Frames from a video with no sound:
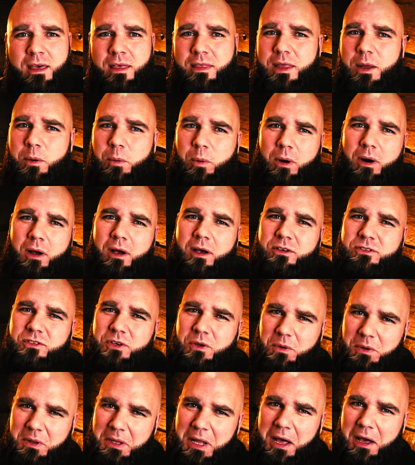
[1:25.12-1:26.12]
They were also
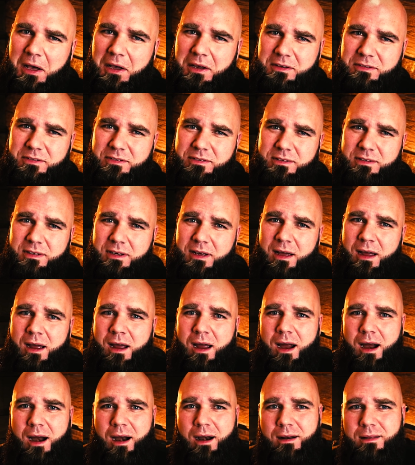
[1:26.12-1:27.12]
lost.
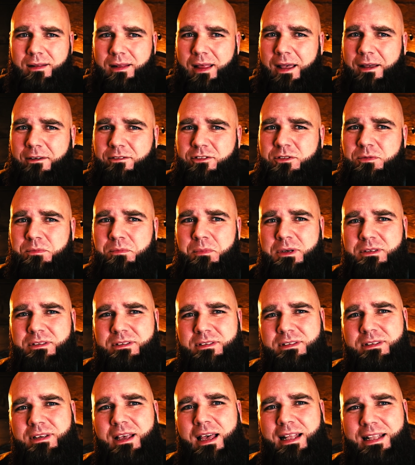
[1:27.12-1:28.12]
Our lives
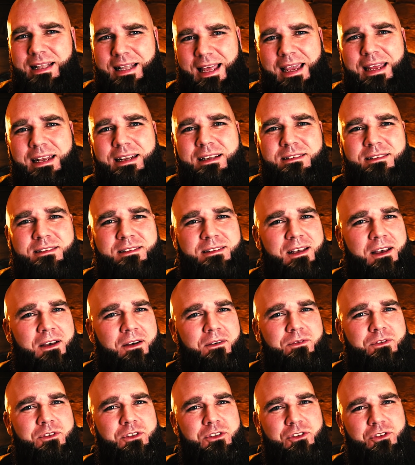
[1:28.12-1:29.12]
must align
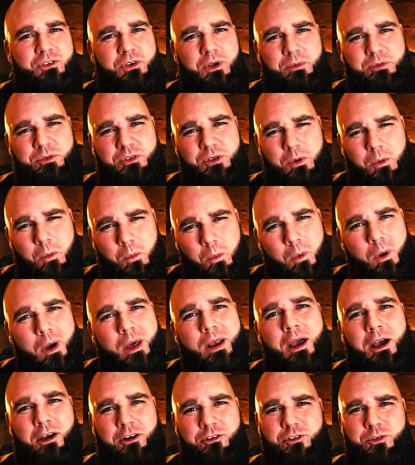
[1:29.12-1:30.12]
itself to Scripture
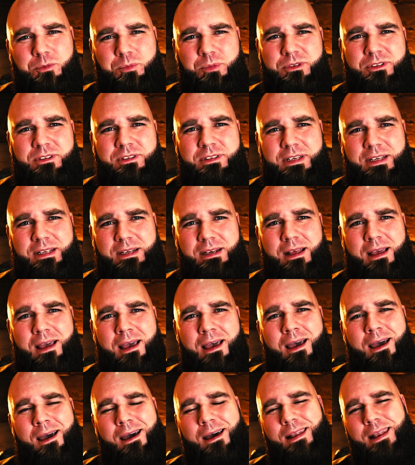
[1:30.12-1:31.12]
100%,
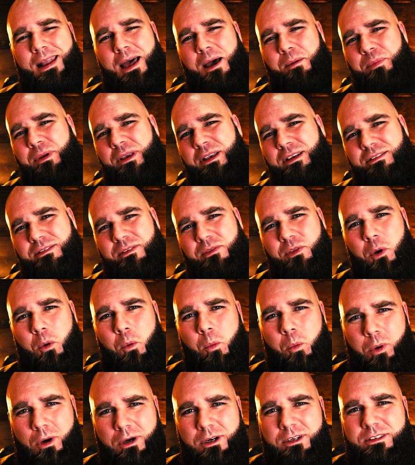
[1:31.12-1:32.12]
not because of the
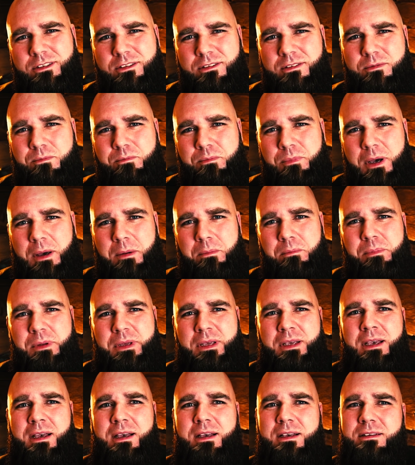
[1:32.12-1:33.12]
works, but
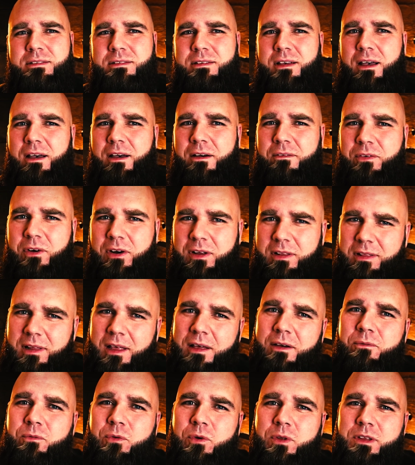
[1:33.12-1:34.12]
because of our
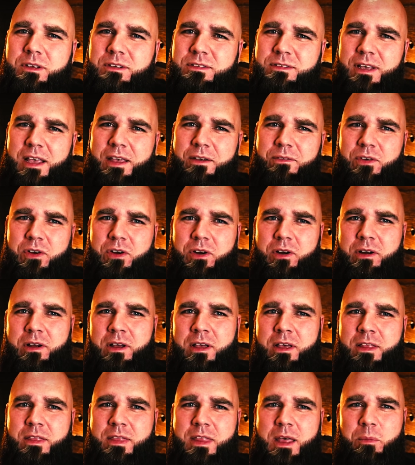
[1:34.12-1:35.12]
love for the Savior
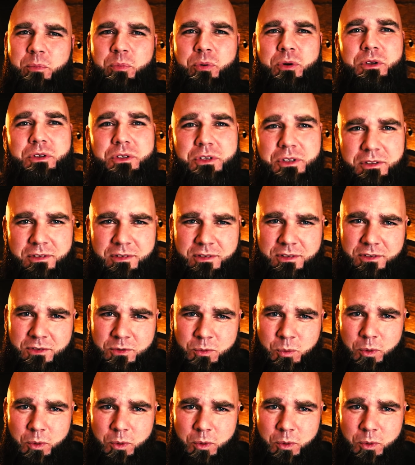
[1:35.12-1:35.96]
that produces